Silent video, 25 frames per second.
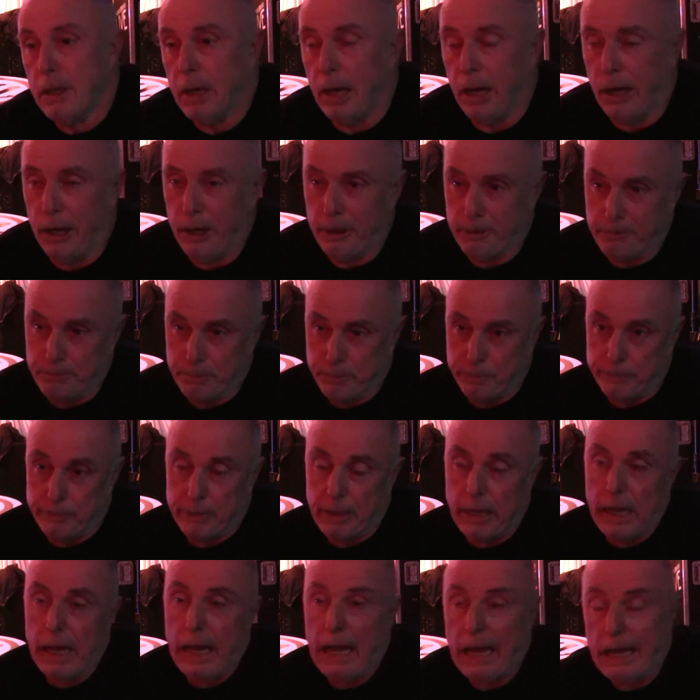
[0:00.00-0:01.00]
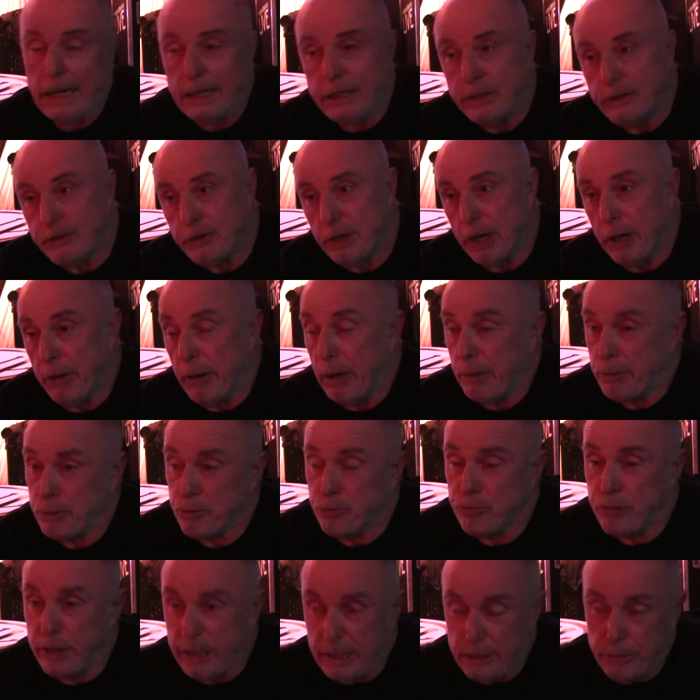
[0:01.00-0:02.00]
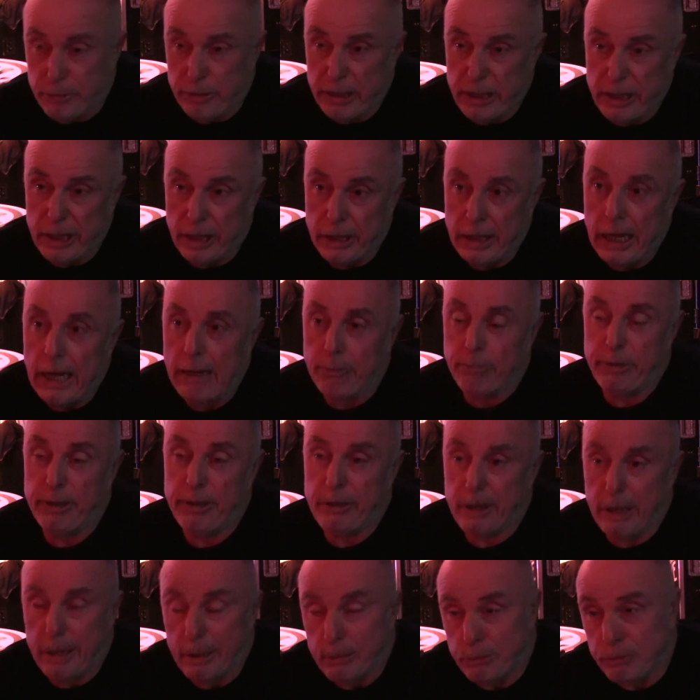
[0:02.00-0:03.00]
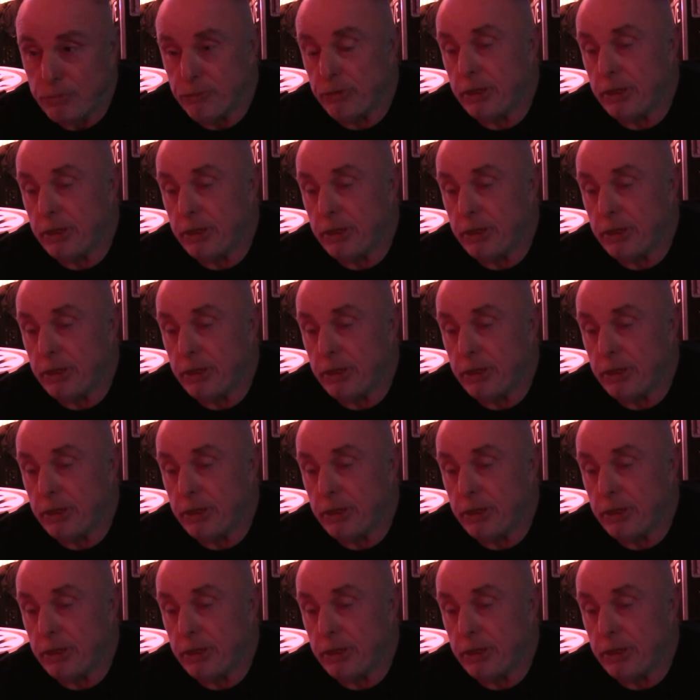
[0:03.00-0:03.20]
I was really, really unhappy there.